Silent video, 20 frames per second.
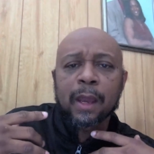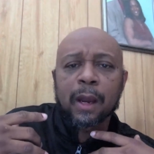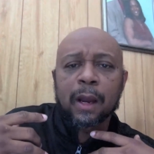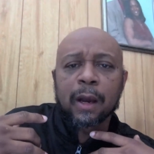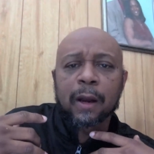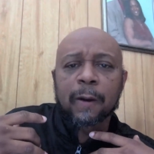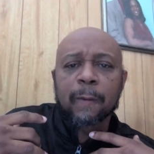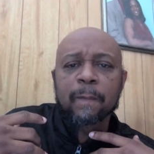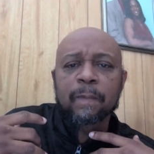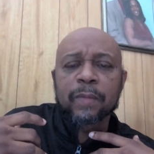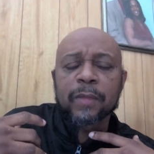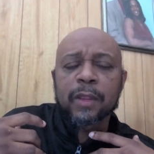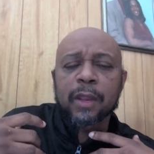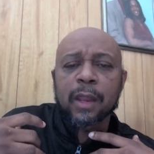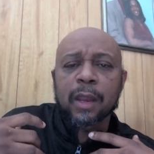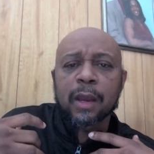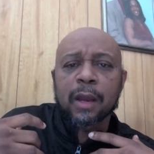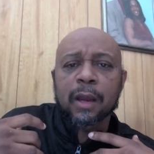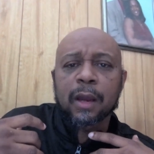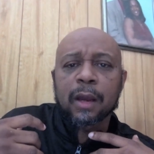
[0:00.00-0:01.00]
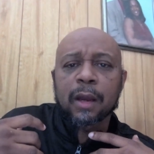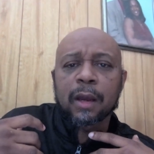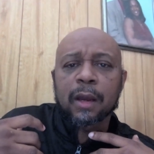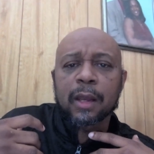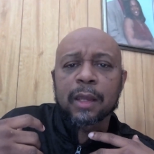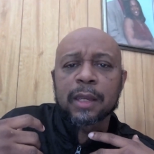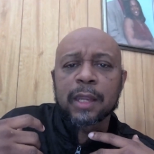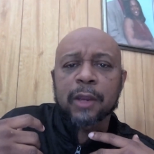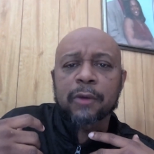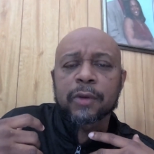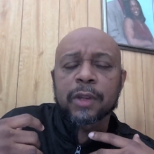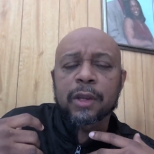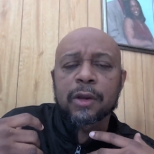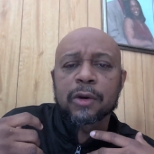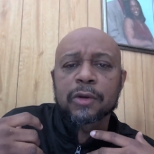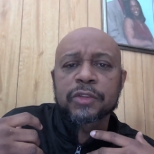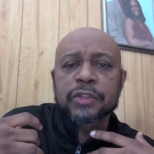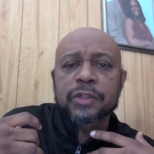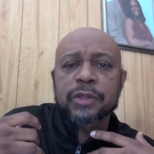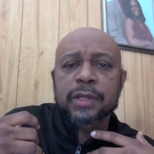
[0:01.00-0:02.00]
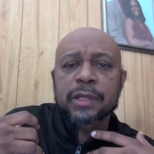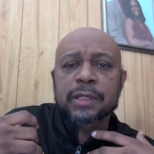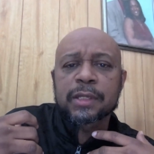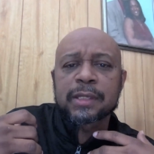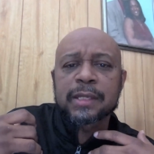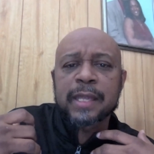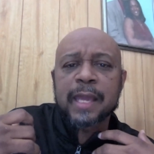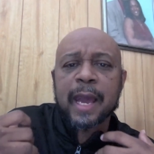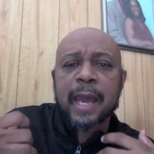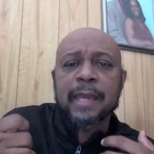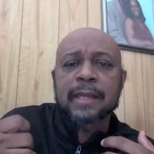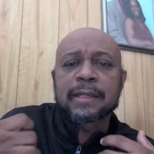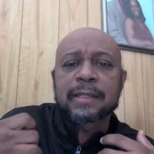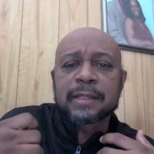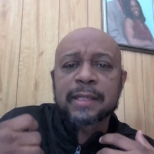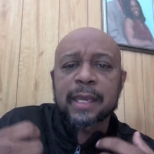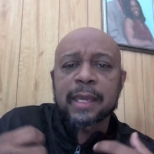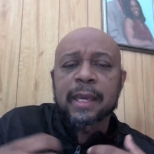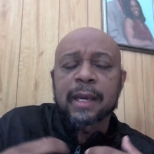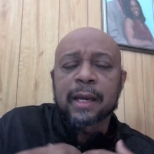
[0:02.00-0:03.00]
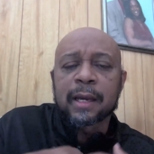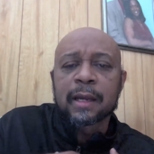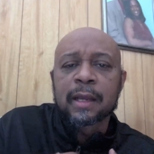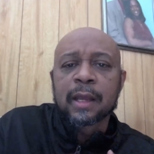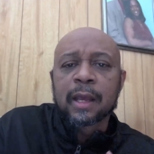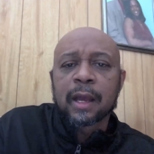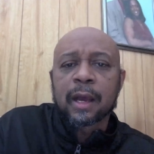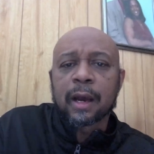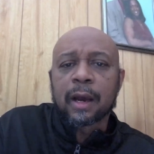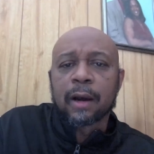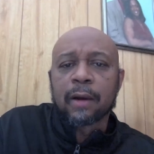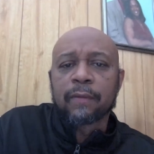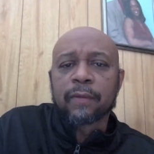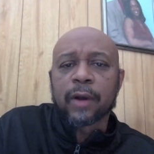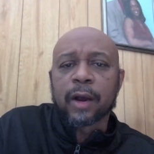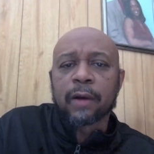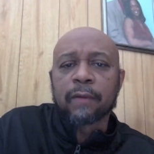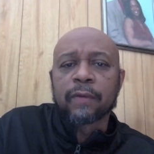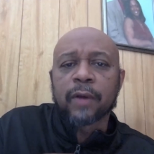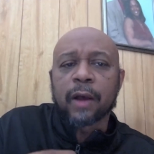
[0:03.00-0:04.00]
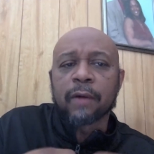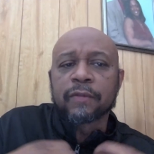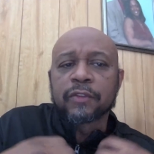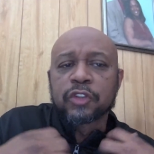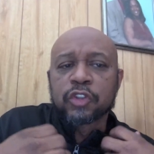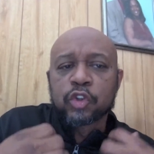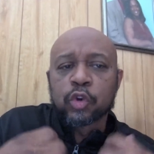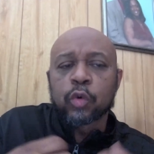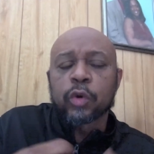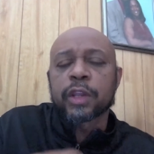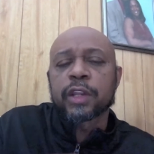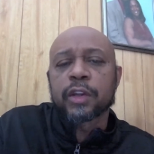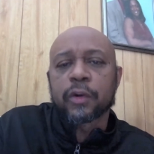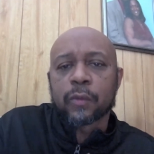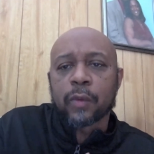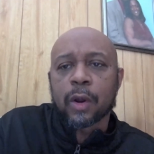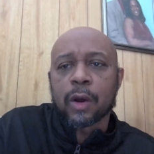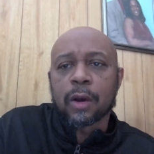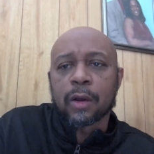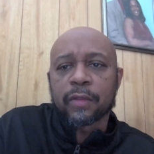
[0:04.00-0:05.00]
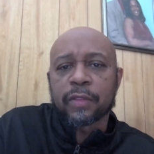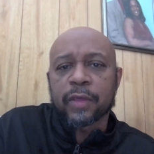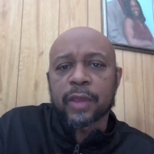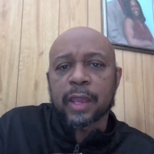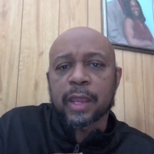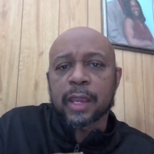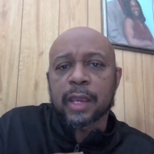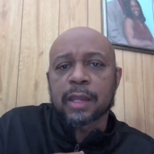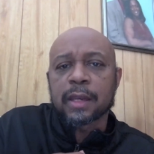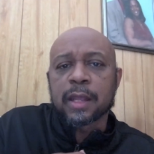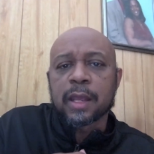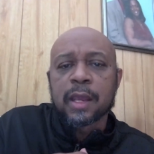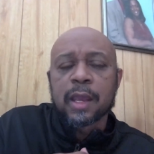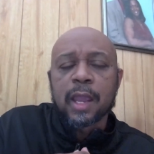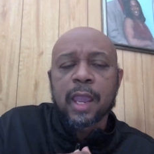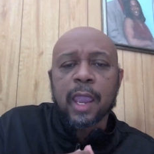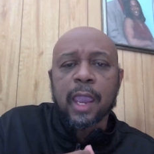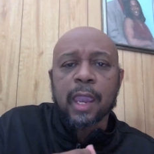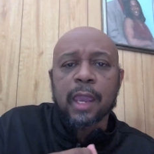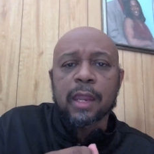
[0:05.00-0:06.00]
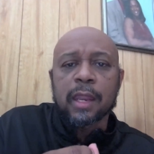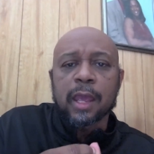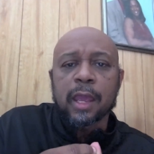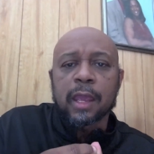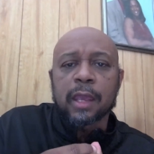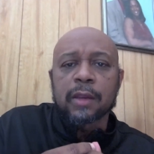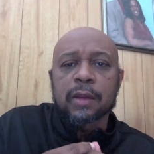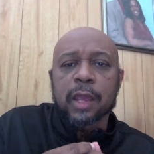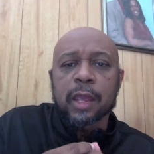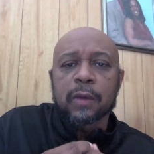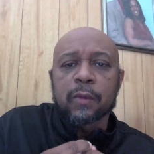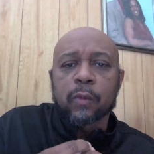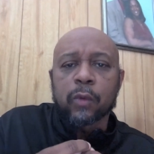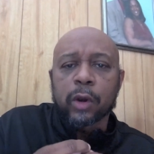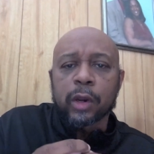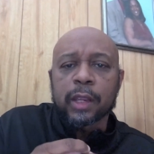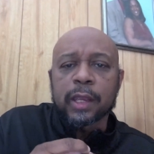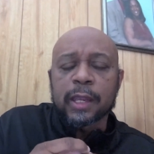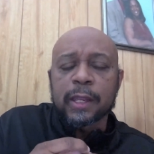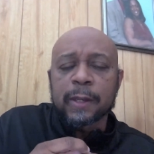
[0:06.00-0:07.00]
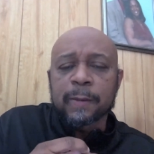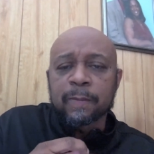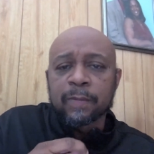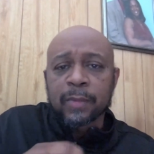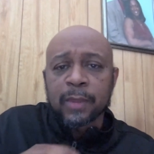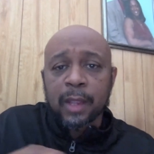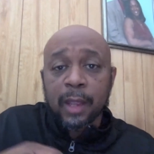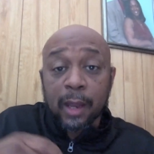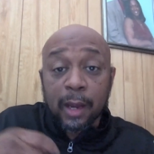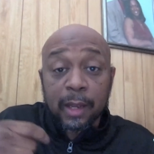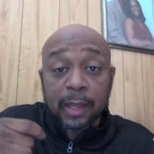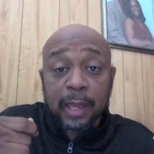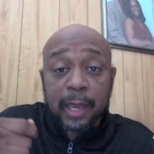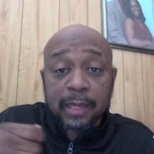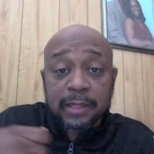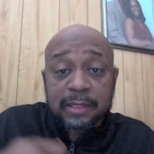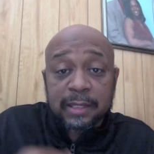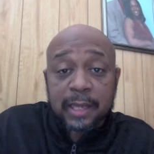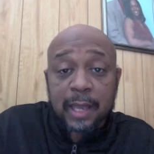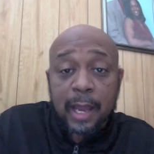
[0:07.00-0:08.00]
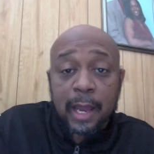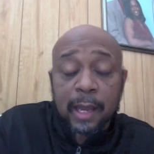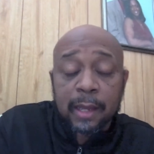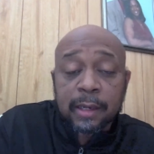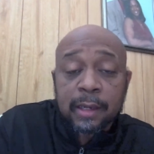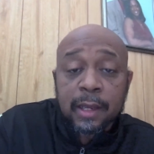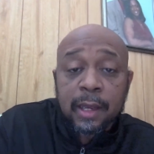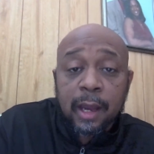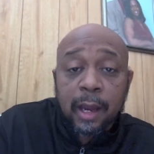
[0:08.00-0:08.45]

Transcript: um, uh, uh, iniquity goes to the, the idea of, of, of doing the wrong thing and, and, and, and working against God.